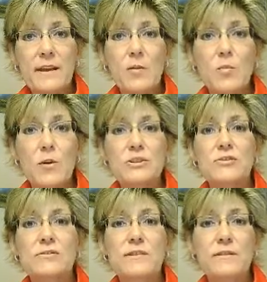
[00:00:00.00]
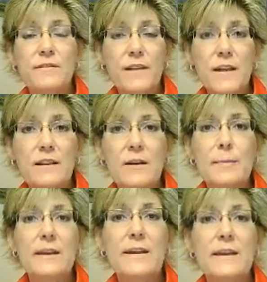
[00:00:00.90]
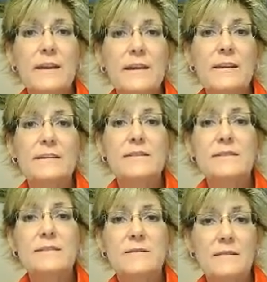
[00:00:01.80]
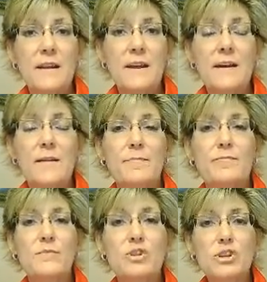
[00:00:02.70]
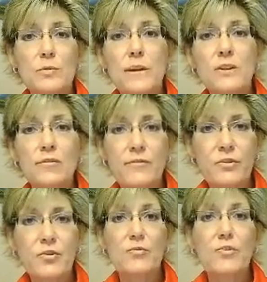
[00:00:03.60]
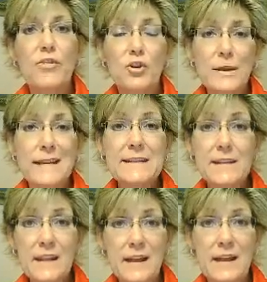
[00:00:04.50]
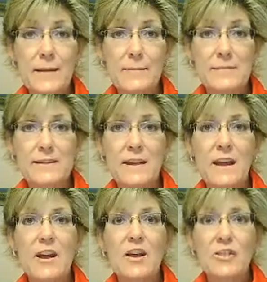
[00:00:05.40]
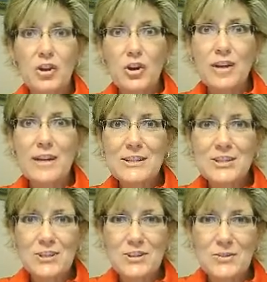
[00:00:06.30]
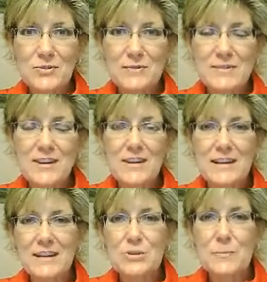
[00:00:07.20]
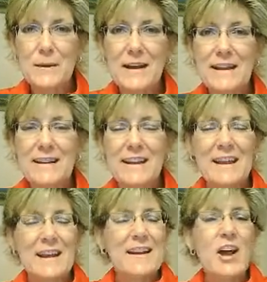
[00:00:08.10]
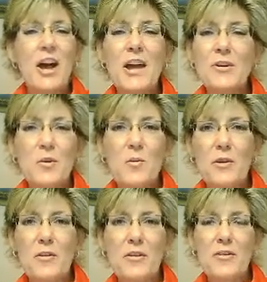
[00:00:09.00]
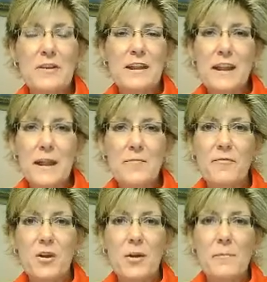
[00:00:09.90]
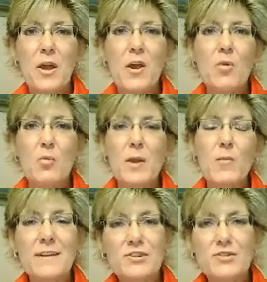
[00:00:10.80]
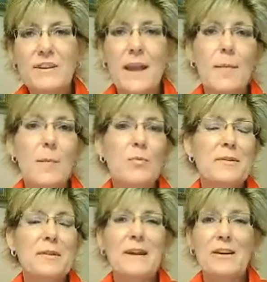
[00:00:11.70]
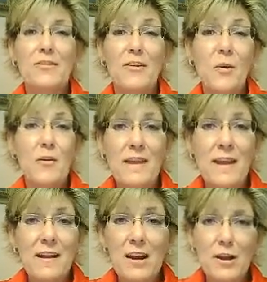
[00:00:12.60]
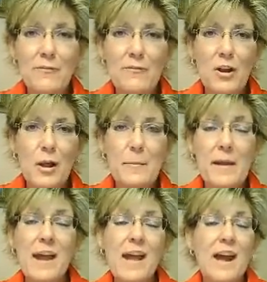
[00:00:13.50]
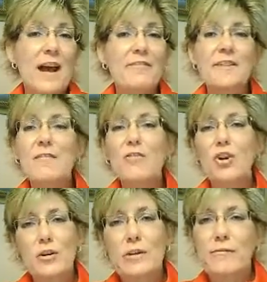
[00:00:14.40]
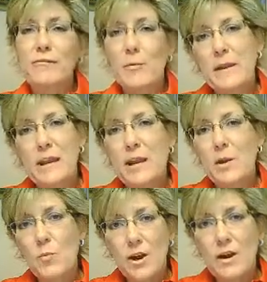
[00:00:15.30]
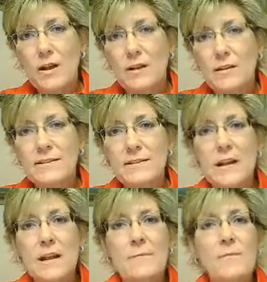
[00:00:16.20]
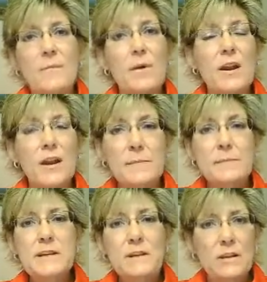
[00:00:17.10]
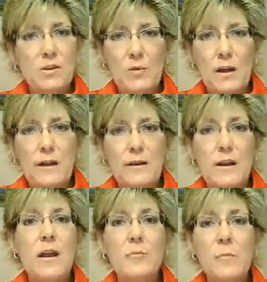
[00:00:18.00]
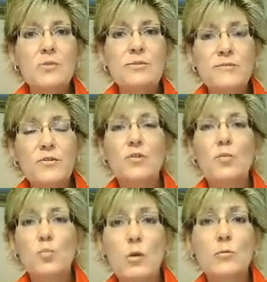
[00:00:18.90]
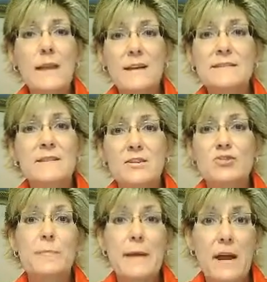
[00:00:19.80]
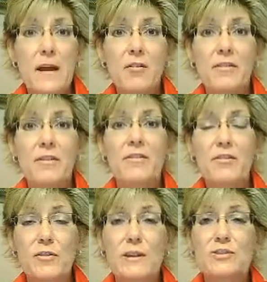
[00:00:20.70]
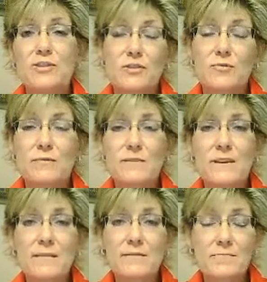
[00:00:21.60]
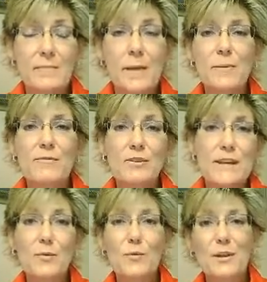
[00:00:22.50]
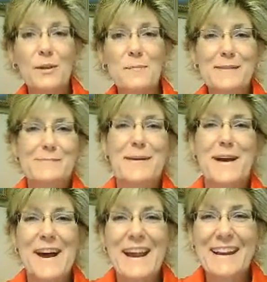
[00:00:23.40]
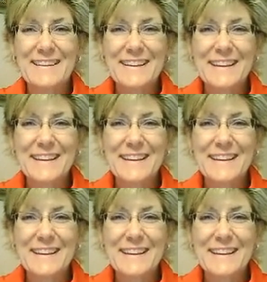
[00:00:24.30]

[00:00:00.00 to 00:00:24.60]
that I want you to develop is chewing your food 30 times, 30 chews on each bite. Now, I don't know where the 30 came from. Weight Watchers came up with it. I don't know where they got it from. I've never heard it from anywhere else. But I'm telling you what, most food won't last in your mouth 30 chews. Now, maybe if you take a really big bite,